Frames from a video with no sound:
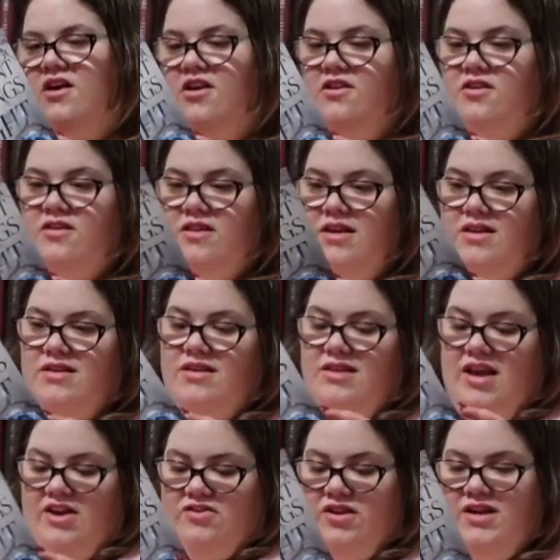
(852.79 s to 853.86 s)
So this is
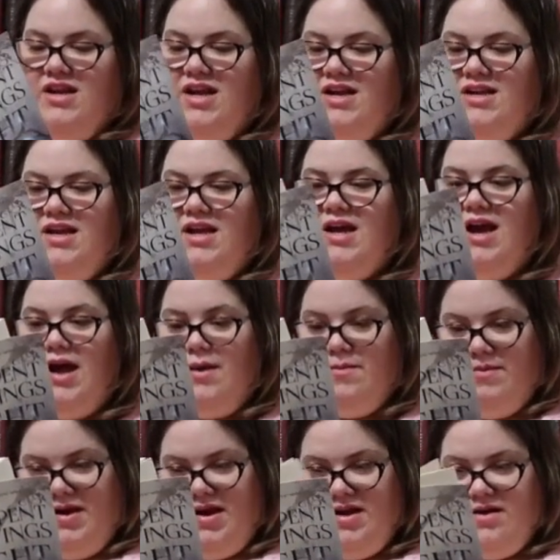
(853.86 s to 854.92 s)
actually an indie
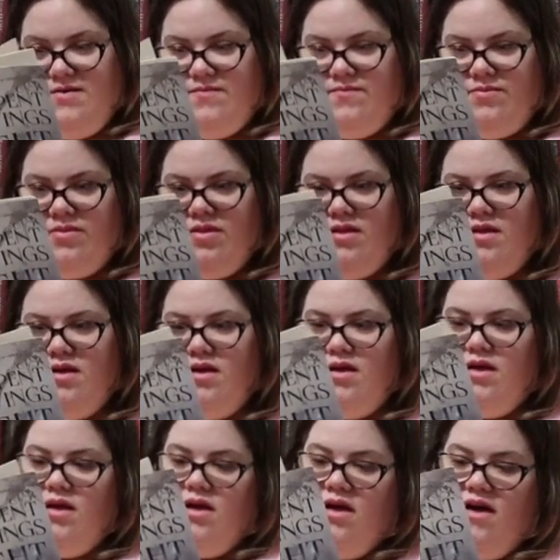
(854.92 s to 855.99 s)
copy
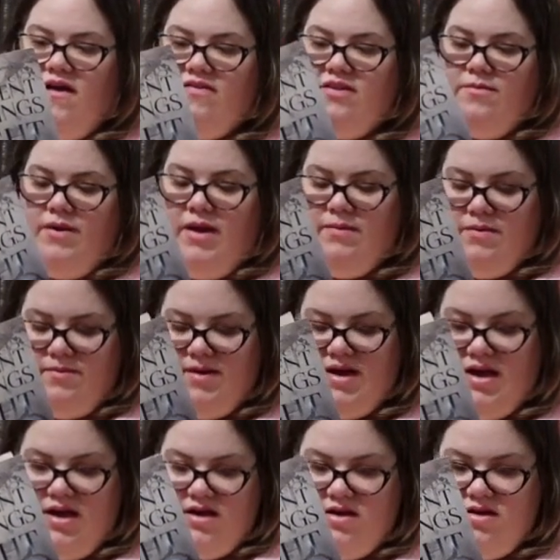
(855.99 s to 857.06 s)
of the paperback